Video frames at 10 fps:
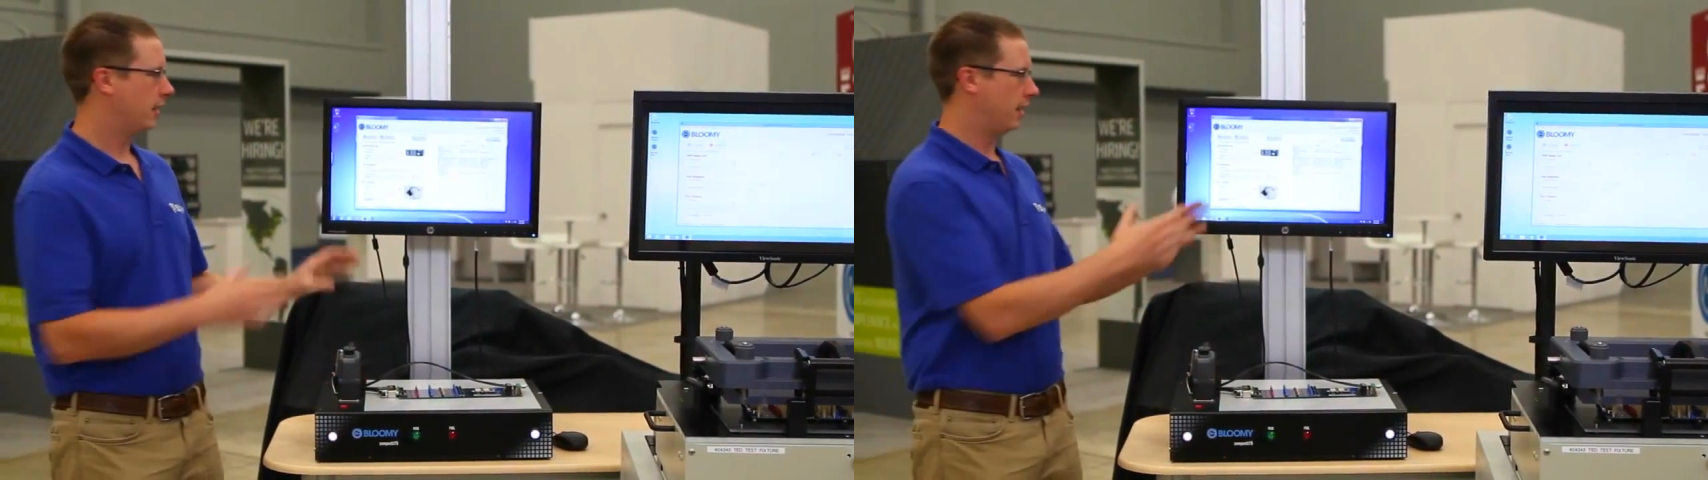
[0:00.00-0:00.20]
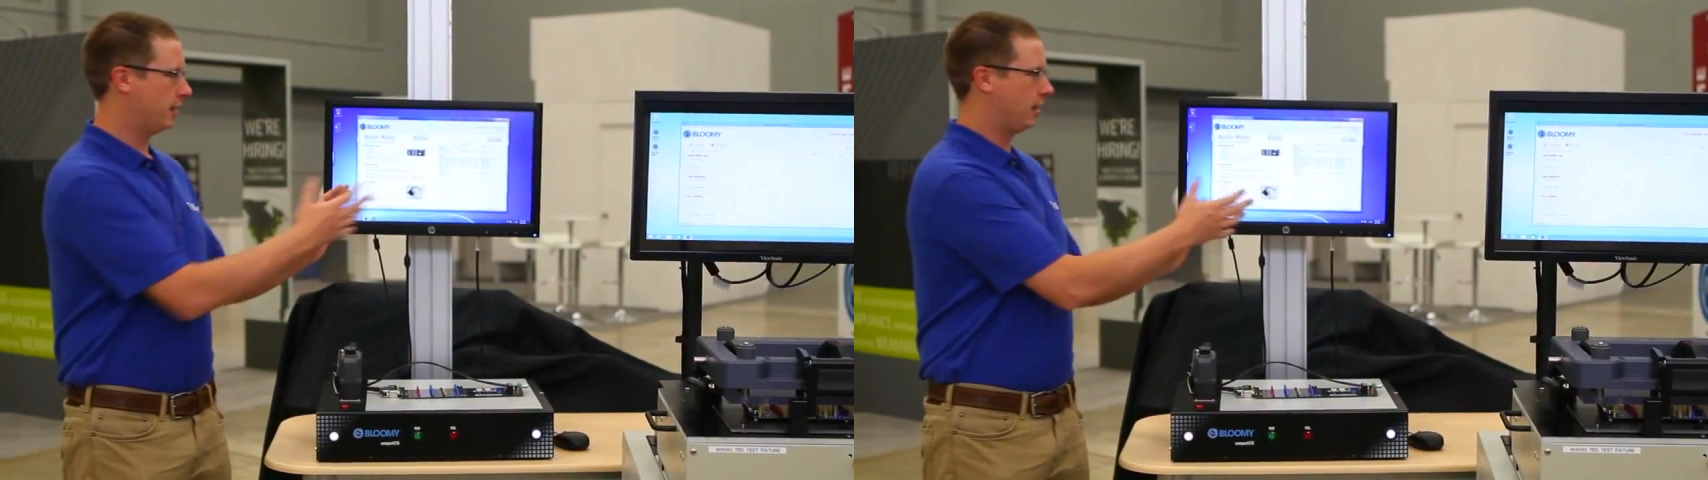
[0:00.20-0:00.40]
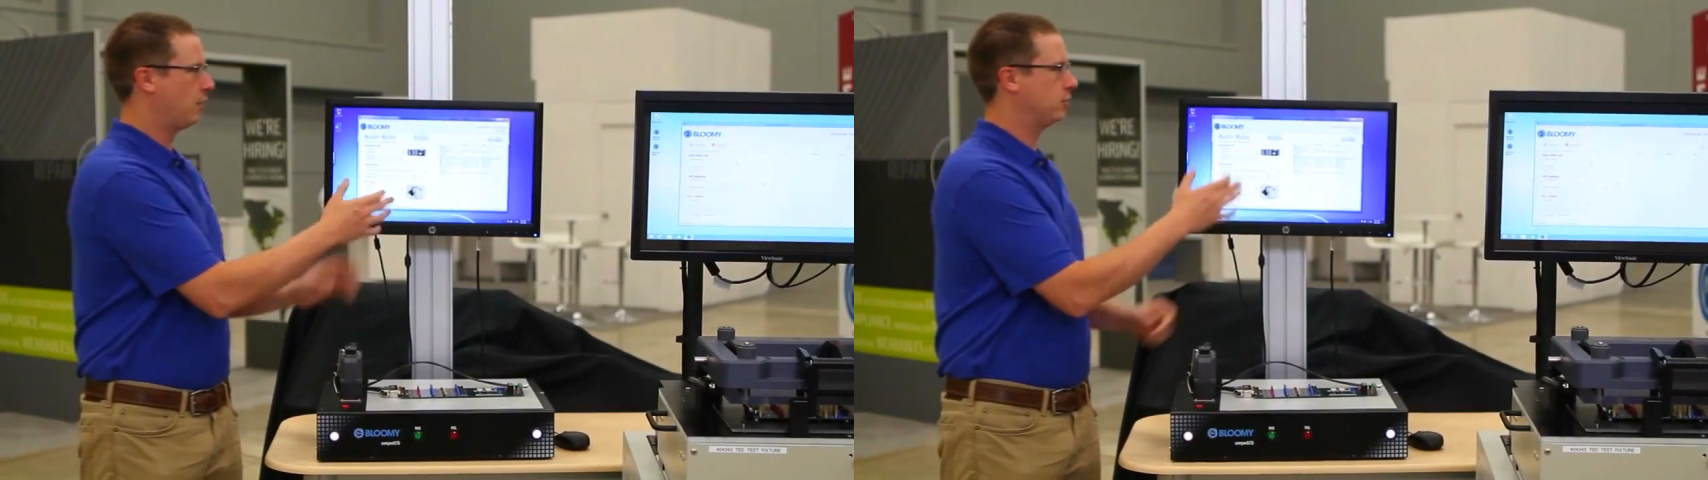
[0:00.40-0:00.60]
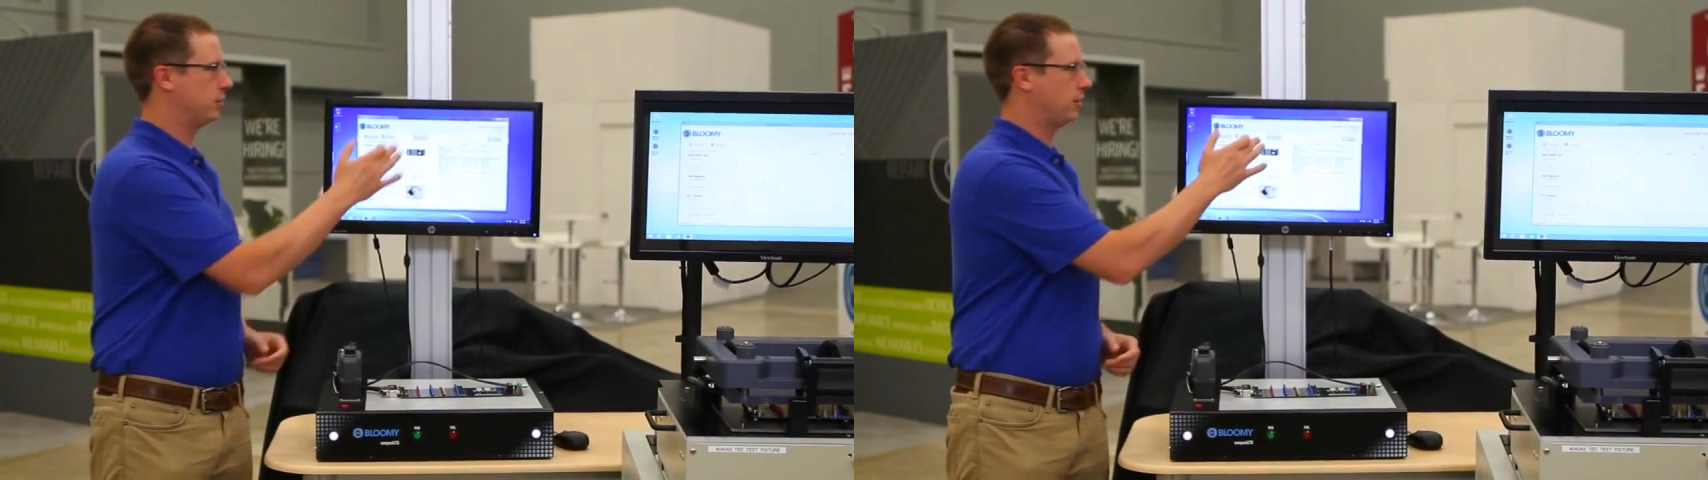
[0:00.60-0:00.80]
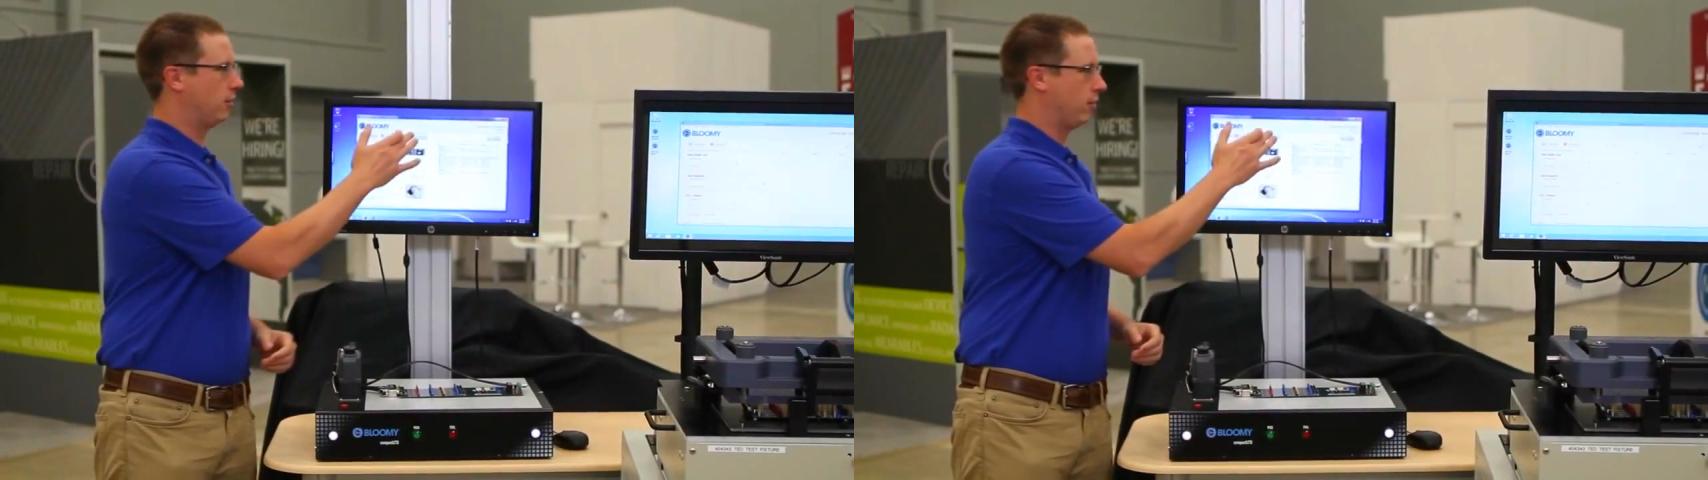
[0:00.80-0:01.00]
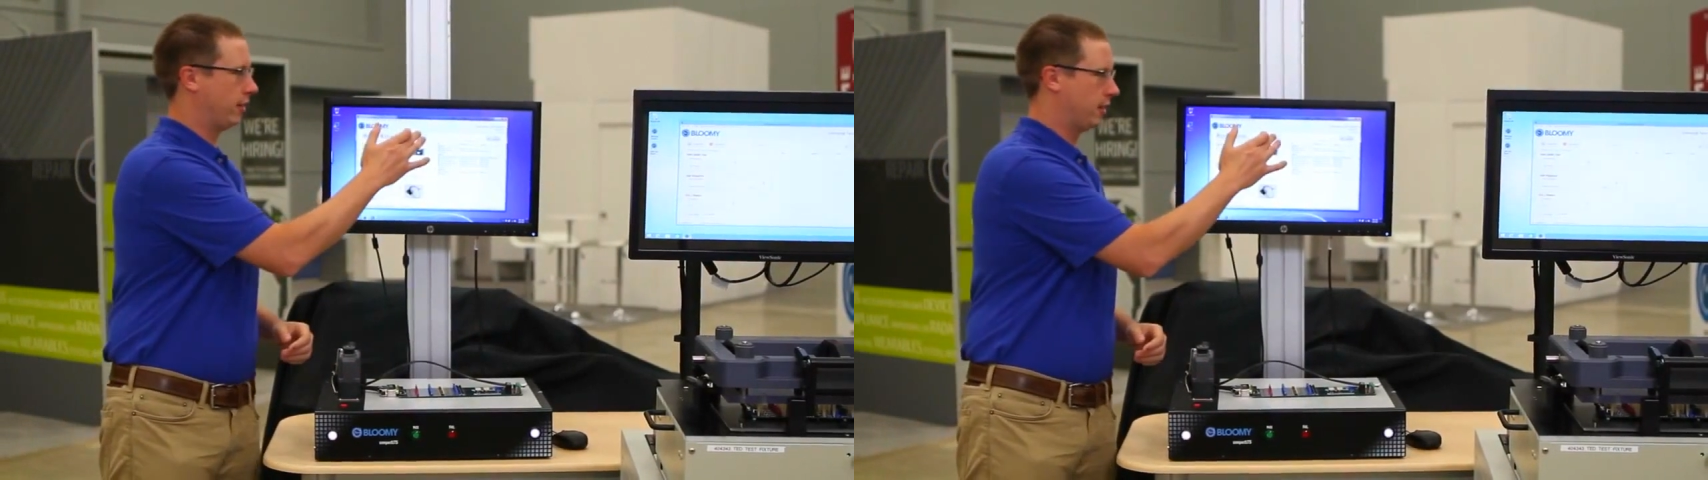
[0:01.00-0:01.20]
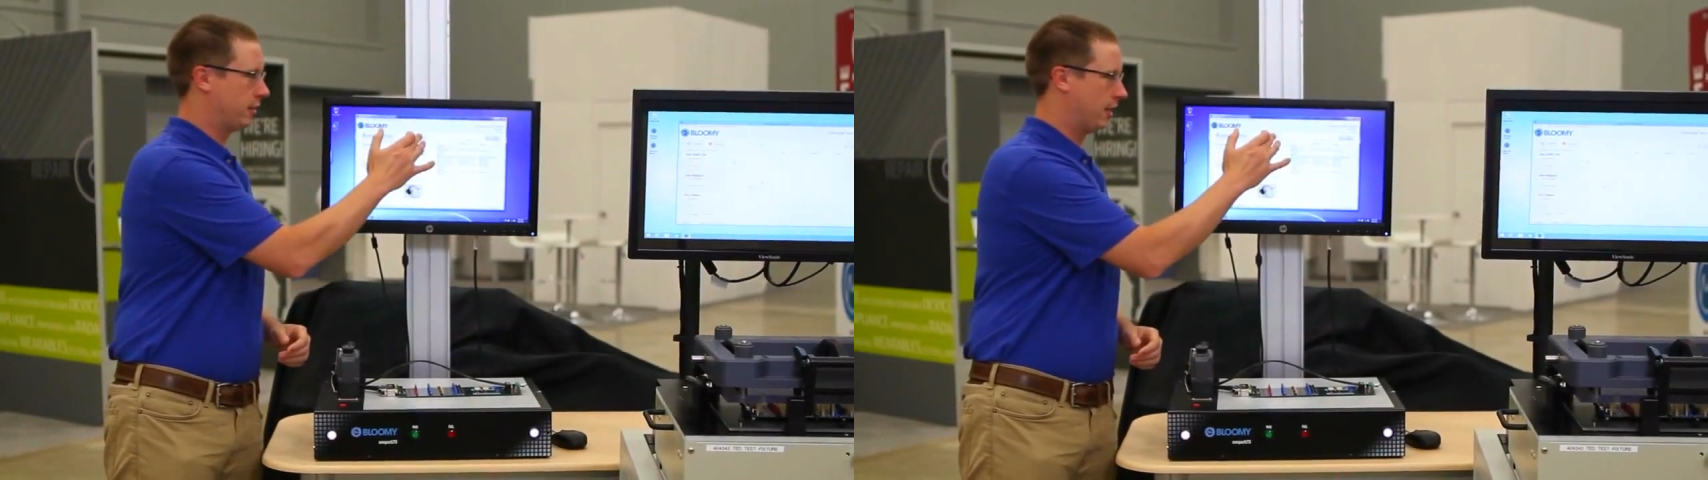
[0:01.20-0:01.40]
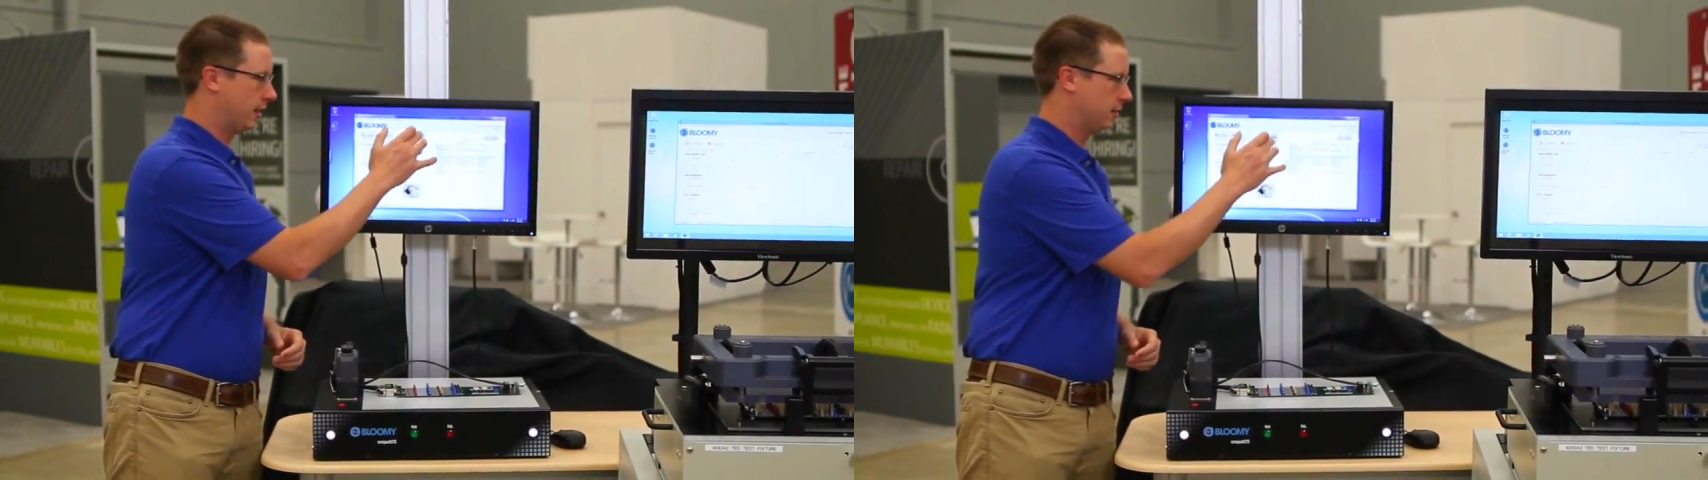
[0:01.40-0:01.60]
and allow us to start running our
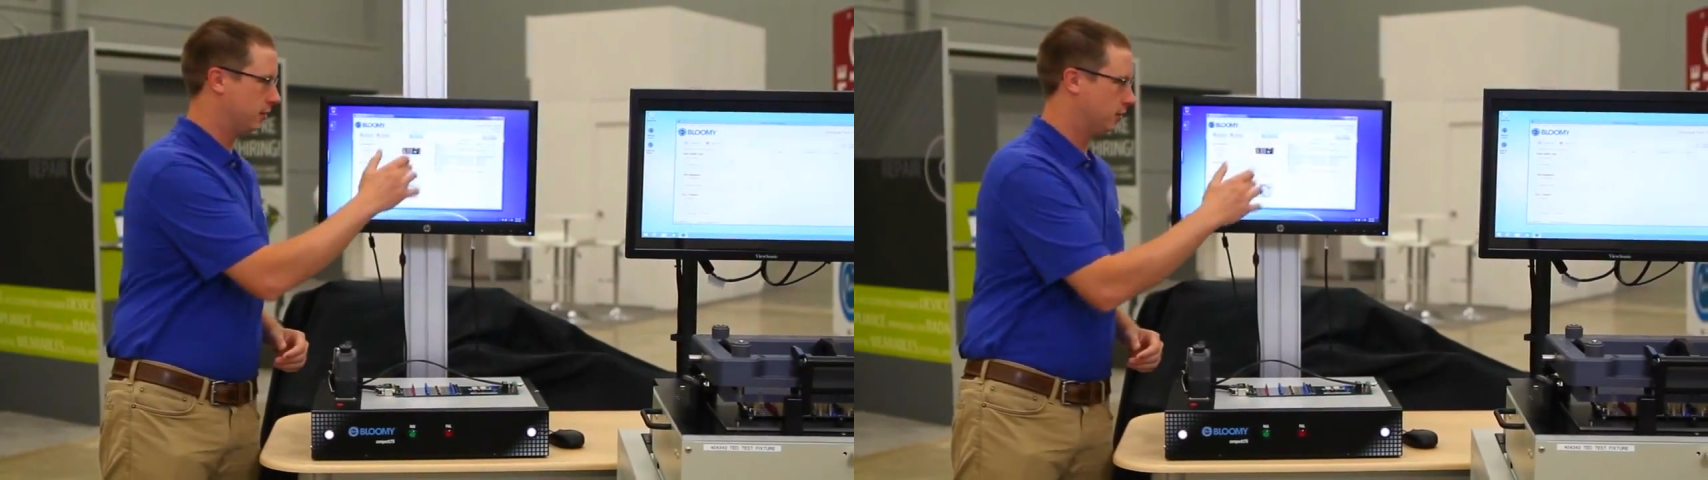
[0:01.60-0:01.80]
test.